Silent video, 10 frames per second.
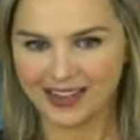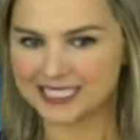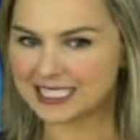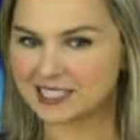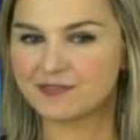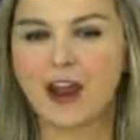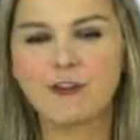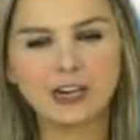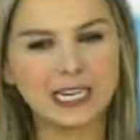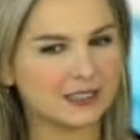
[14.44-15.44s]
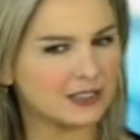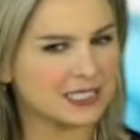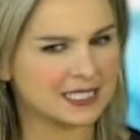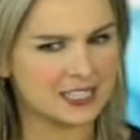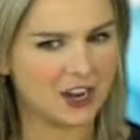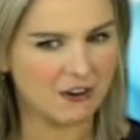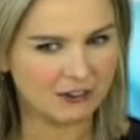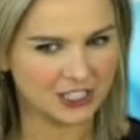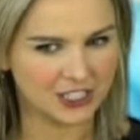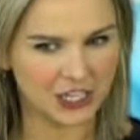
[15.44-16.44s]
Since very little
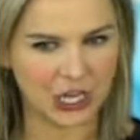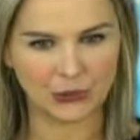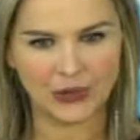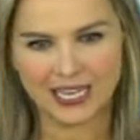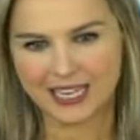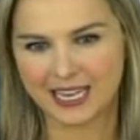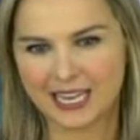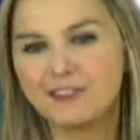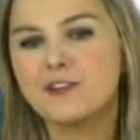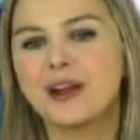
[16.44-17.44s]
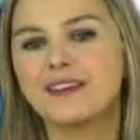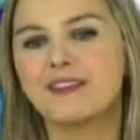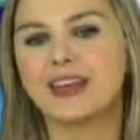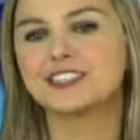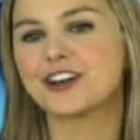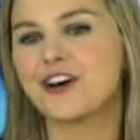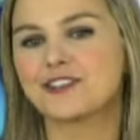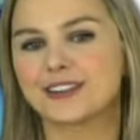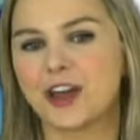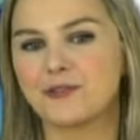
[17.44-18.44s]
discourages you, even when things
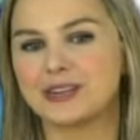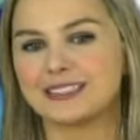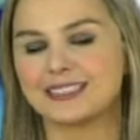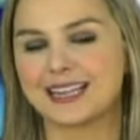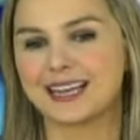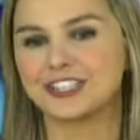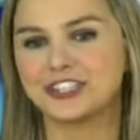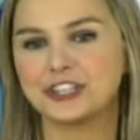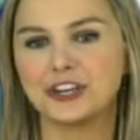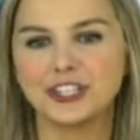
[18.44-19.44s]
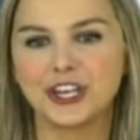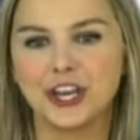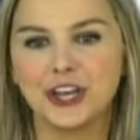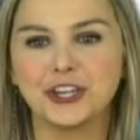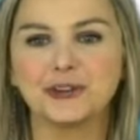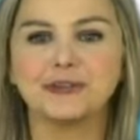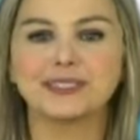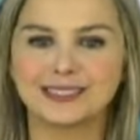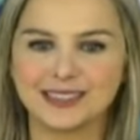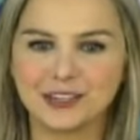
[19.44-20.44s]
aren't going as they should, you will
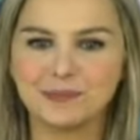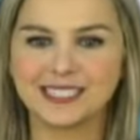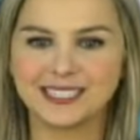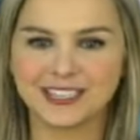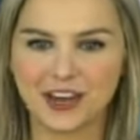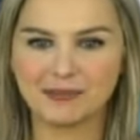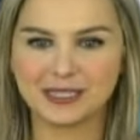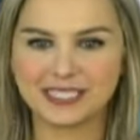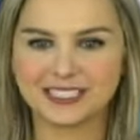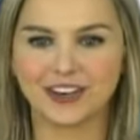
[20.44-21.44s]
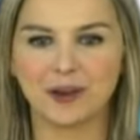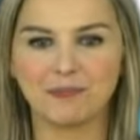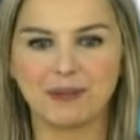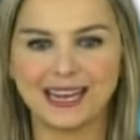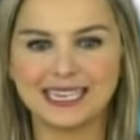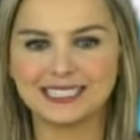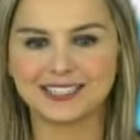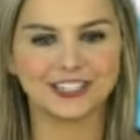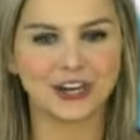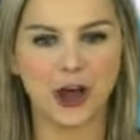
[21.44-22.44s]
still be determined to complete
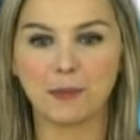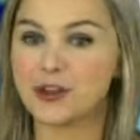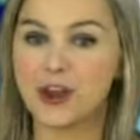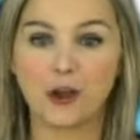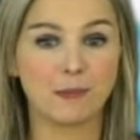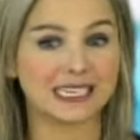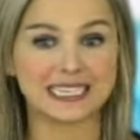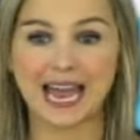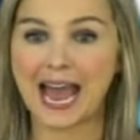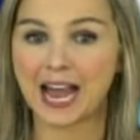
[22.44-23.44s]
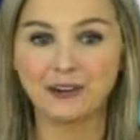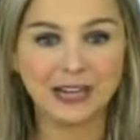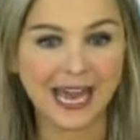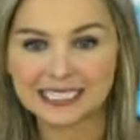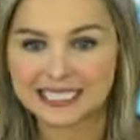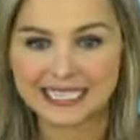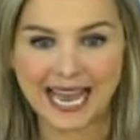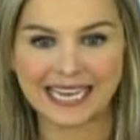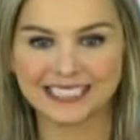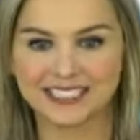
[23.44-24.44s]
the job no matter how late it
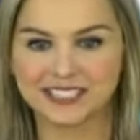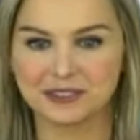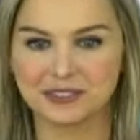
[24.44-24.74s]
gets.